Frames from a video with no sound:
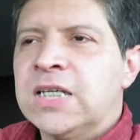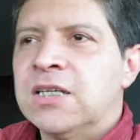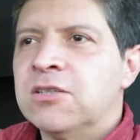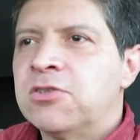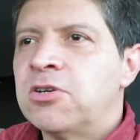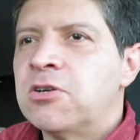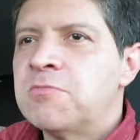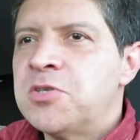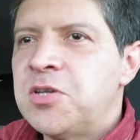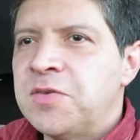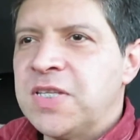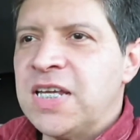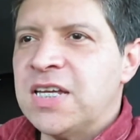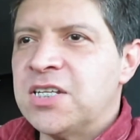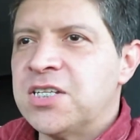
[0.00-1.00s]
In terms
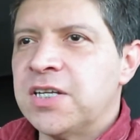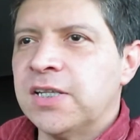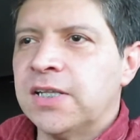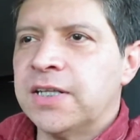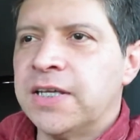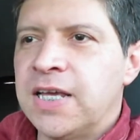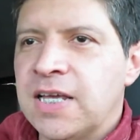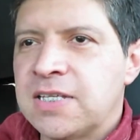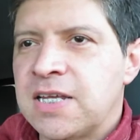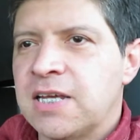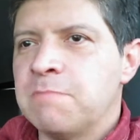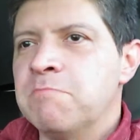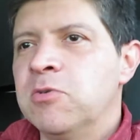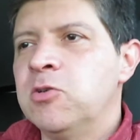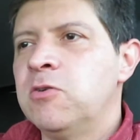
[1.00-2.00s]
of the agility, as
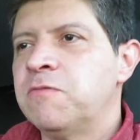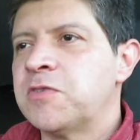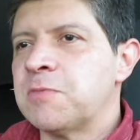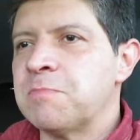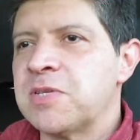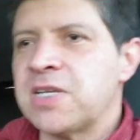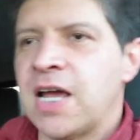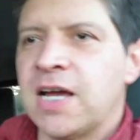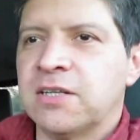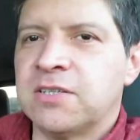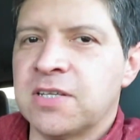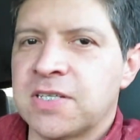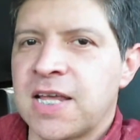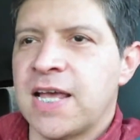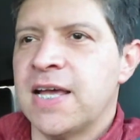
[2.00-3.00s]
I move from side
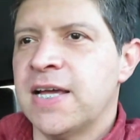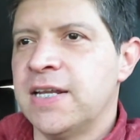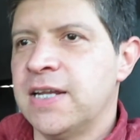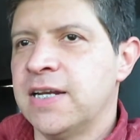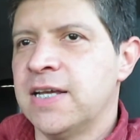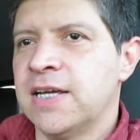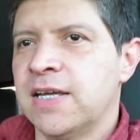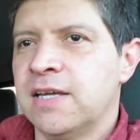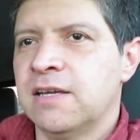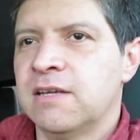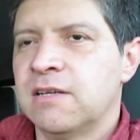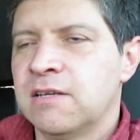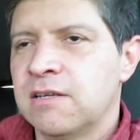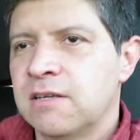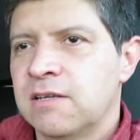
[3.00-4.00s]
to side and I
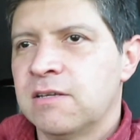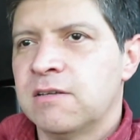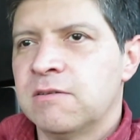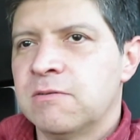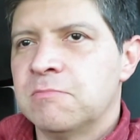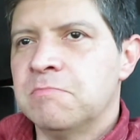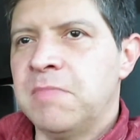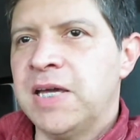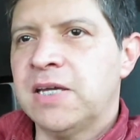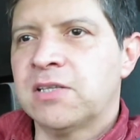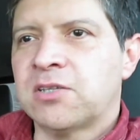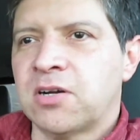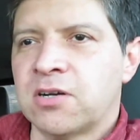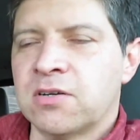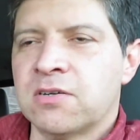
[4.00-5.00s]

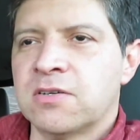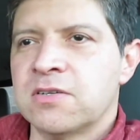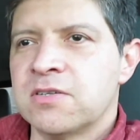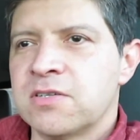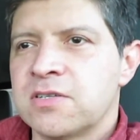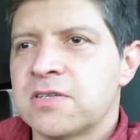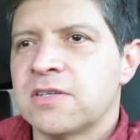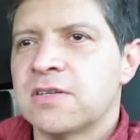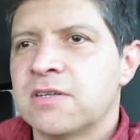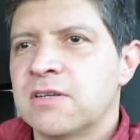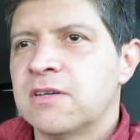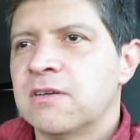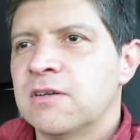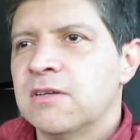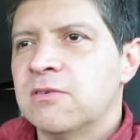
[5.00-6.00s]
make turns,
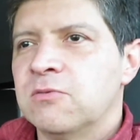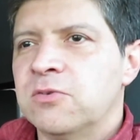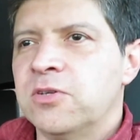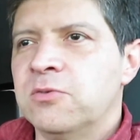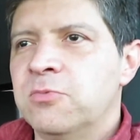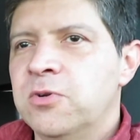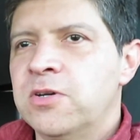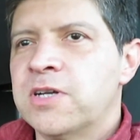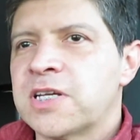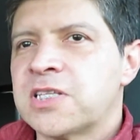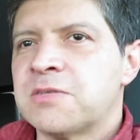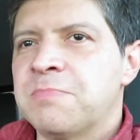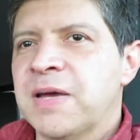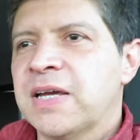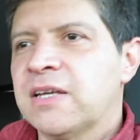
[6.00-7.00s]
you wouldn't
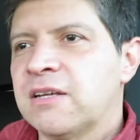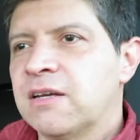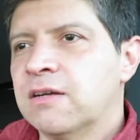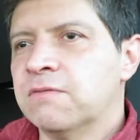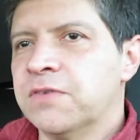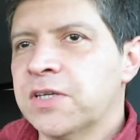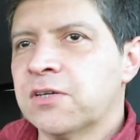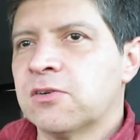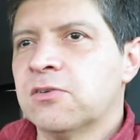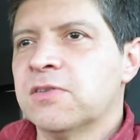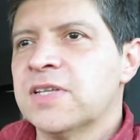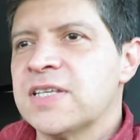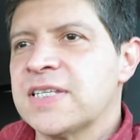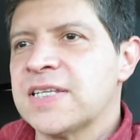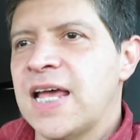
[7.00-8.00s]
expect a vehicle
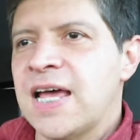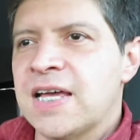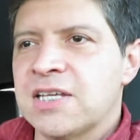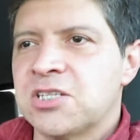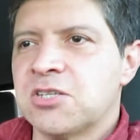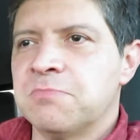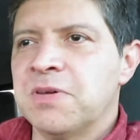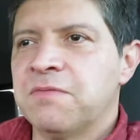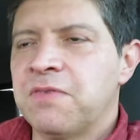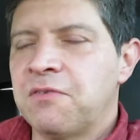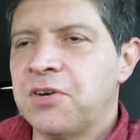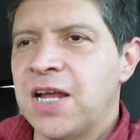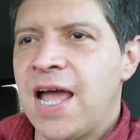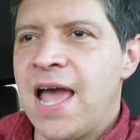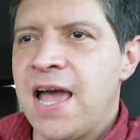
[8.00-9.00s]
this size to be
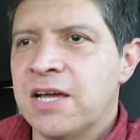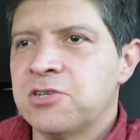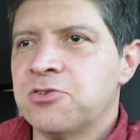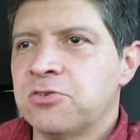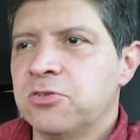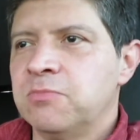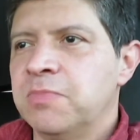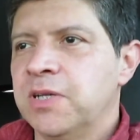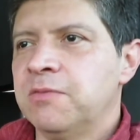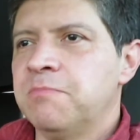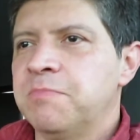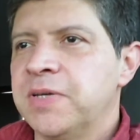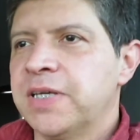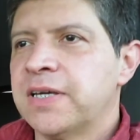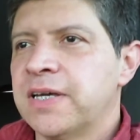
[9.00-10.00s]
very agile, but
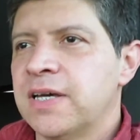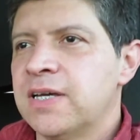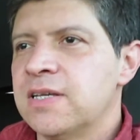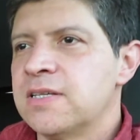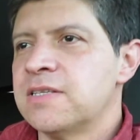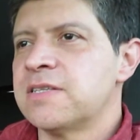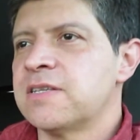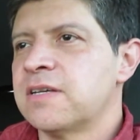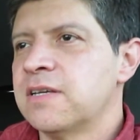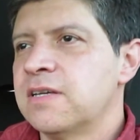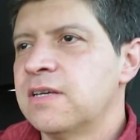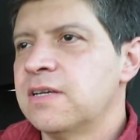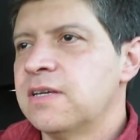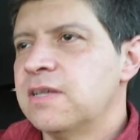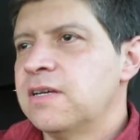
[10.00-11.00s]
because
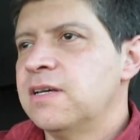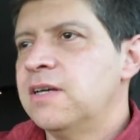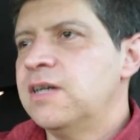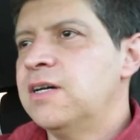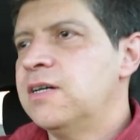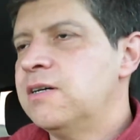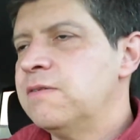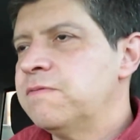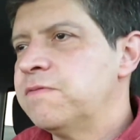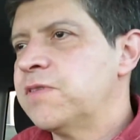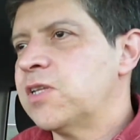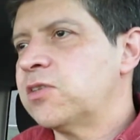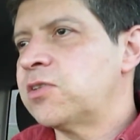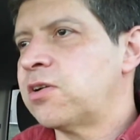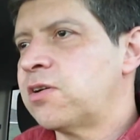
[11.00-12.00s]

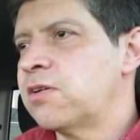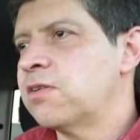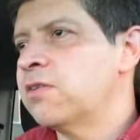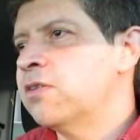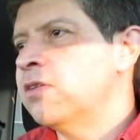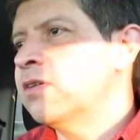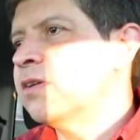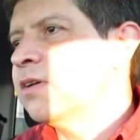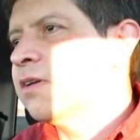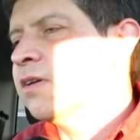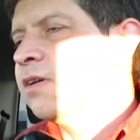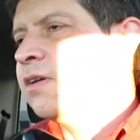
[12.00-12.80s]
of the turn